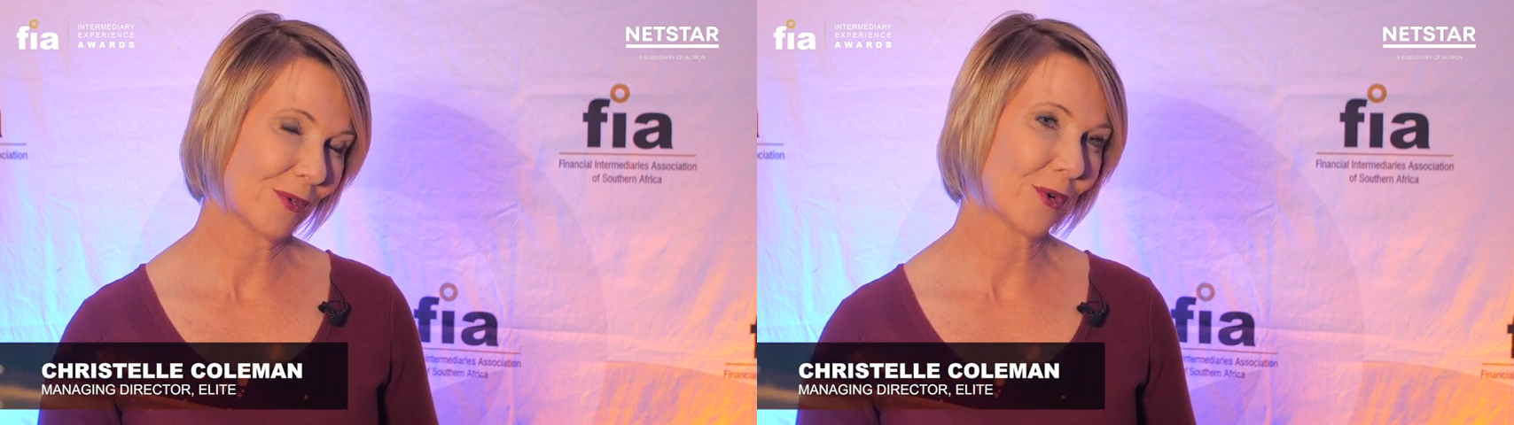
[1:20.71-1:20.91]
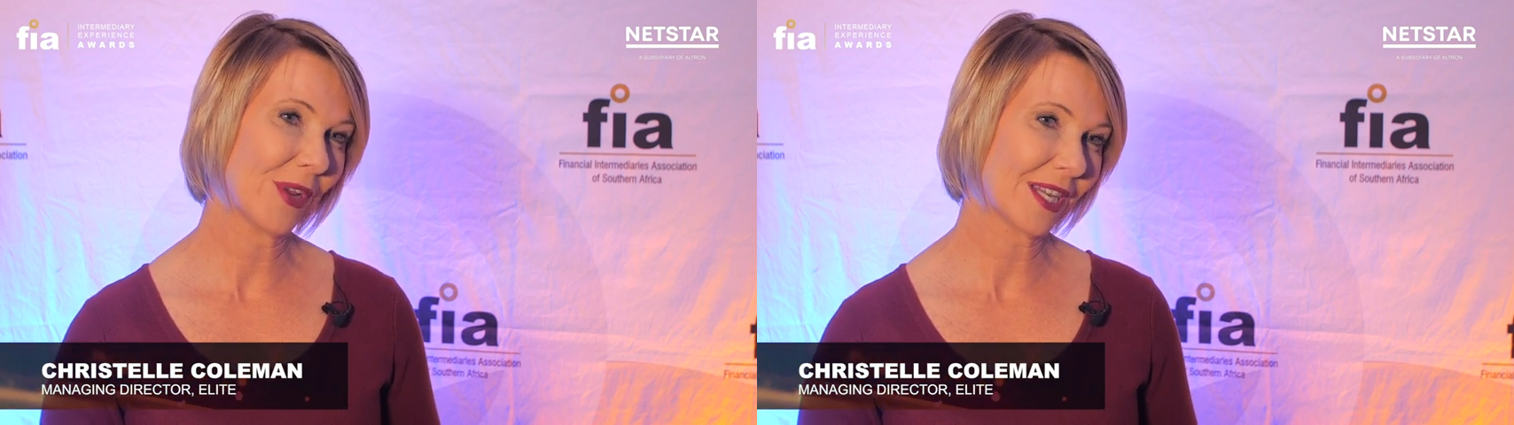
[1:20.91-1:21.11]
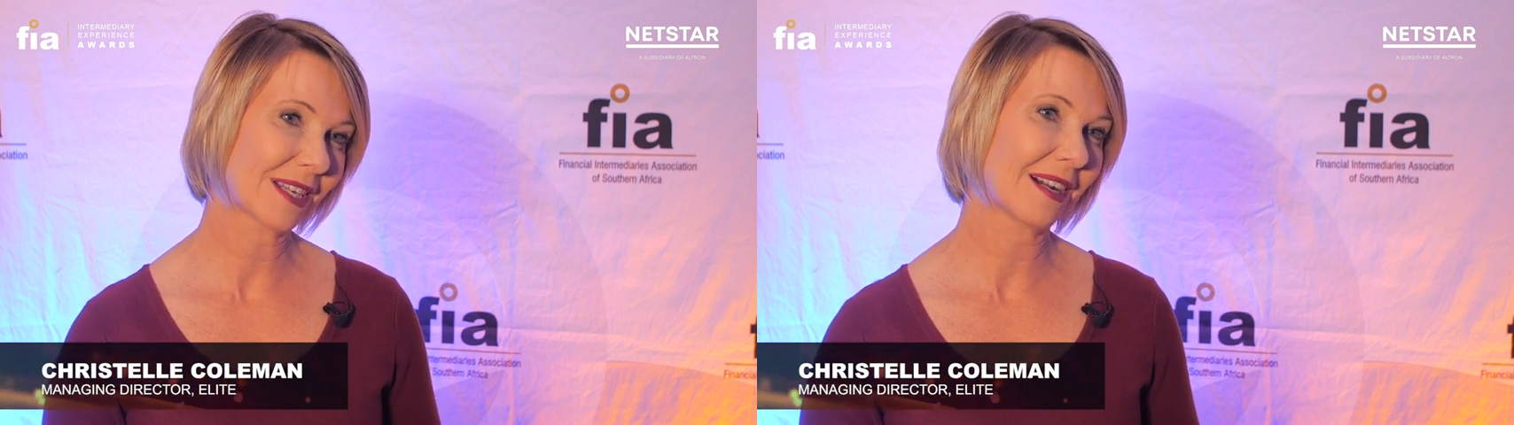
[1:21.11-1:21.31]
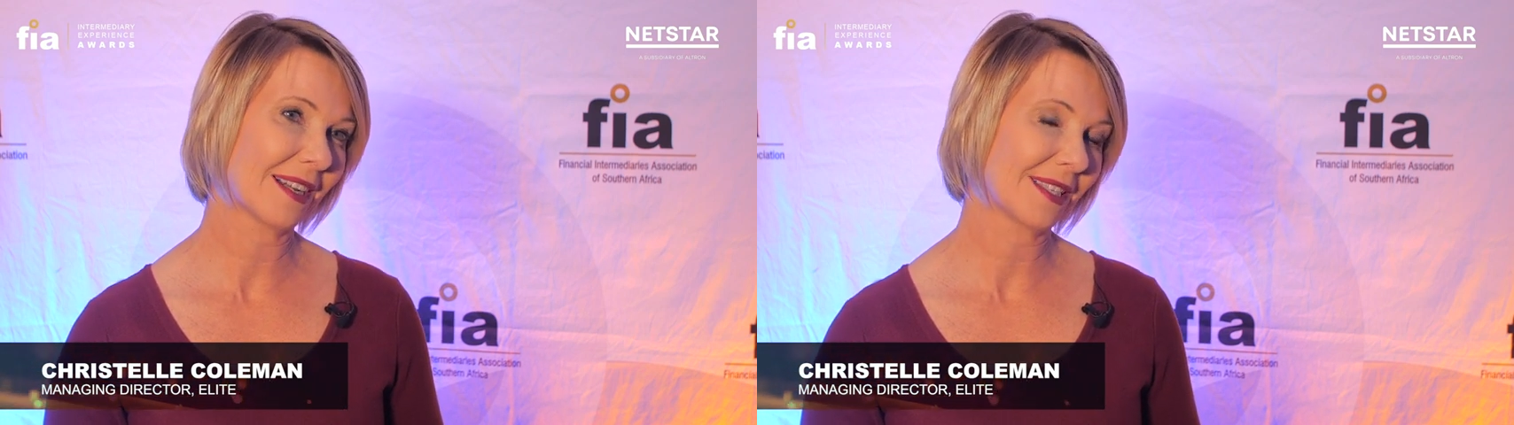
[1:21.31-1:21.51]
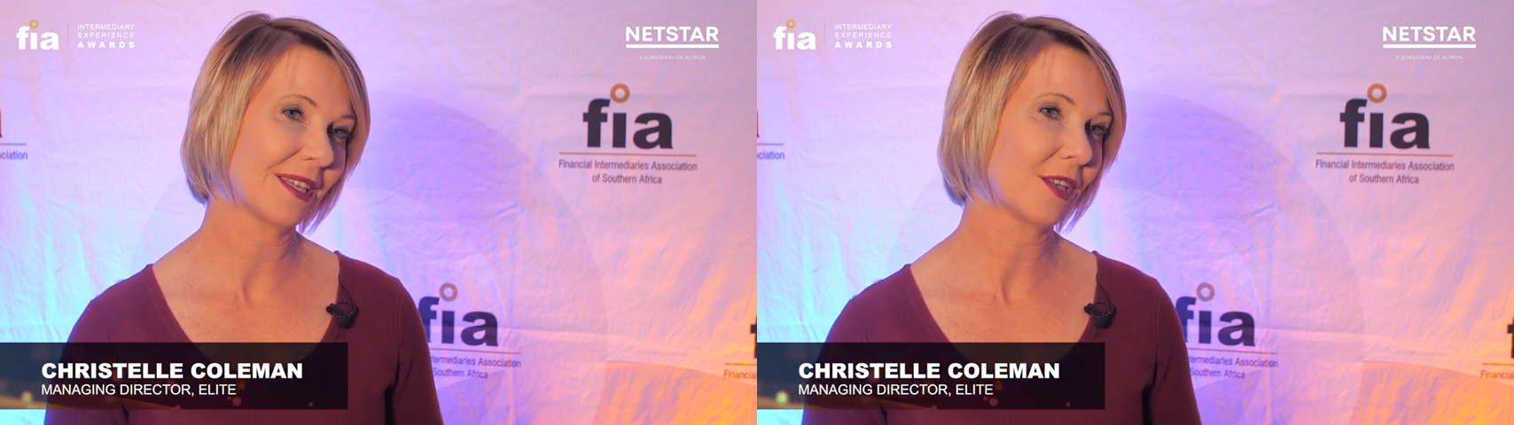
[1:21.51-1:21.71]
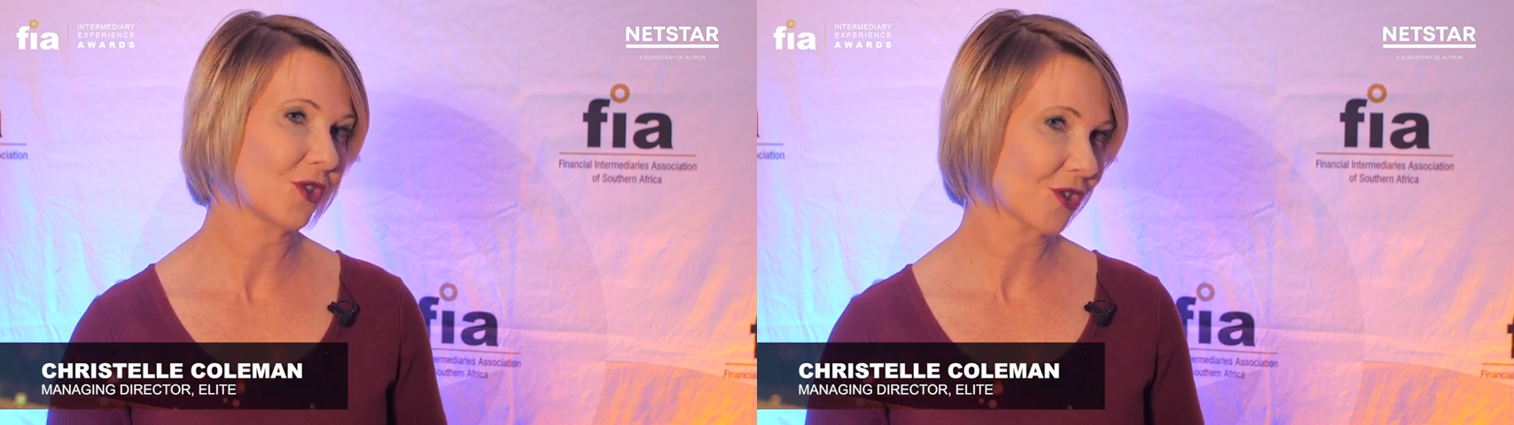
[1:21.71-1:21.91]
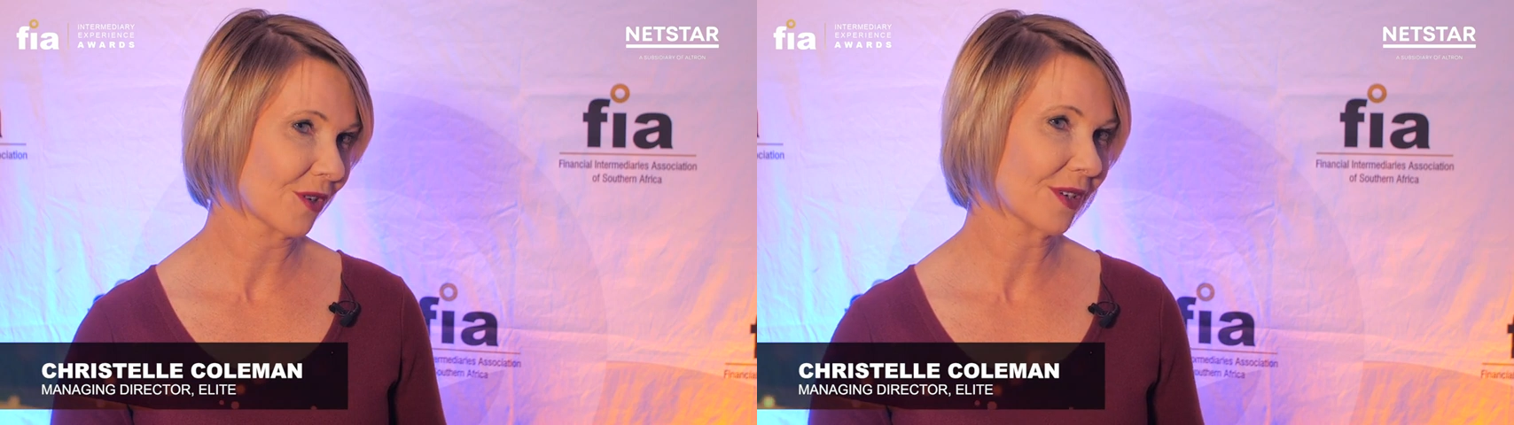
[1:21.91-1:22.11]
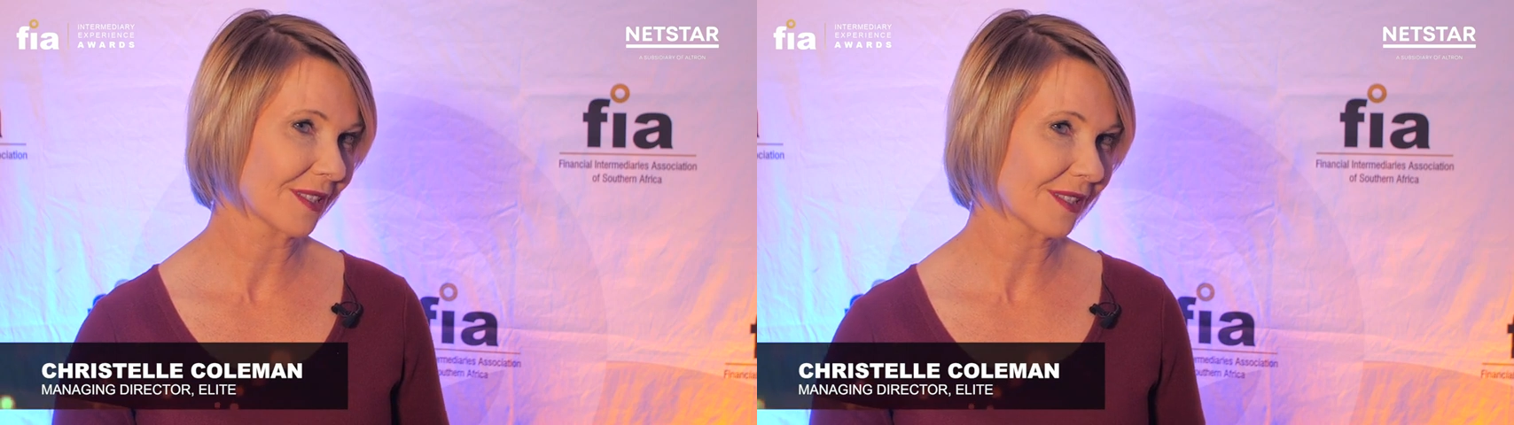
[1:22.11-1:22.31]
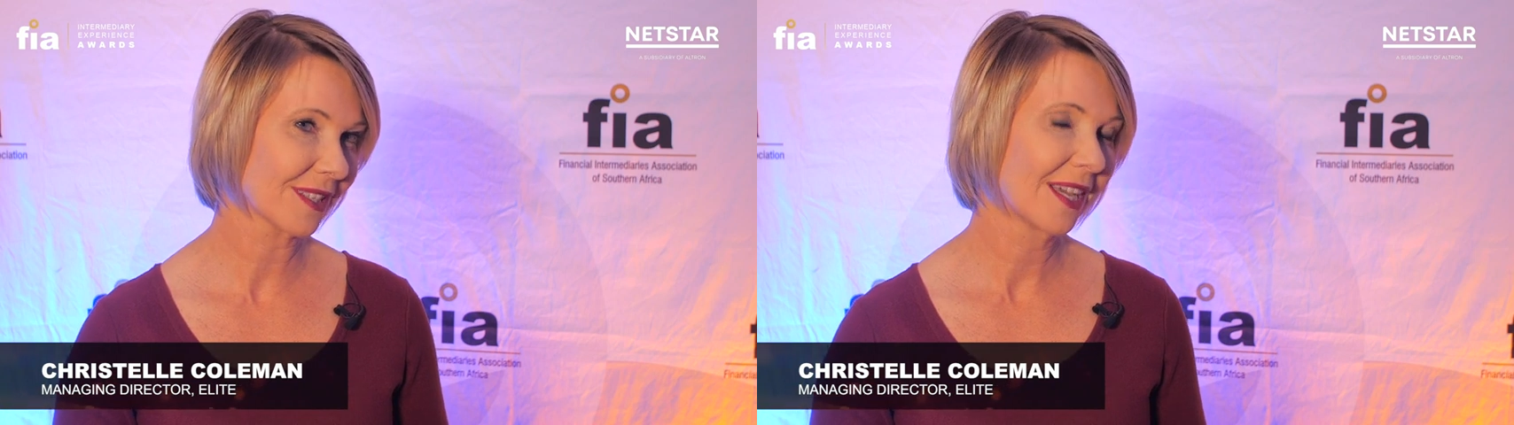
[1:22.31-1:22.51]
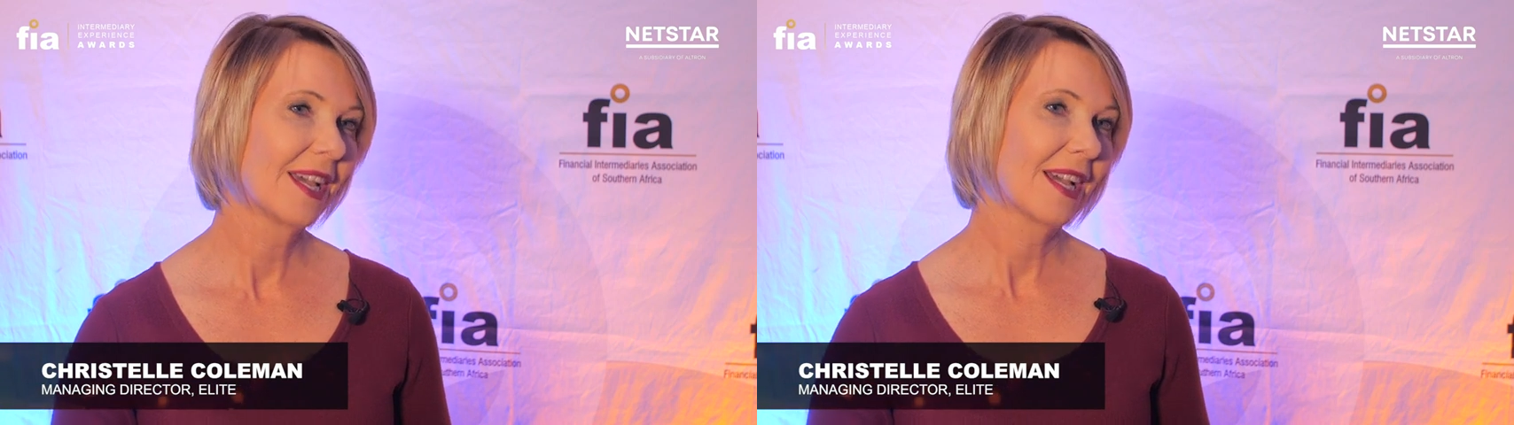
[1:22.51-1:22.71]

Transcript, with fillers: for recognizing insurers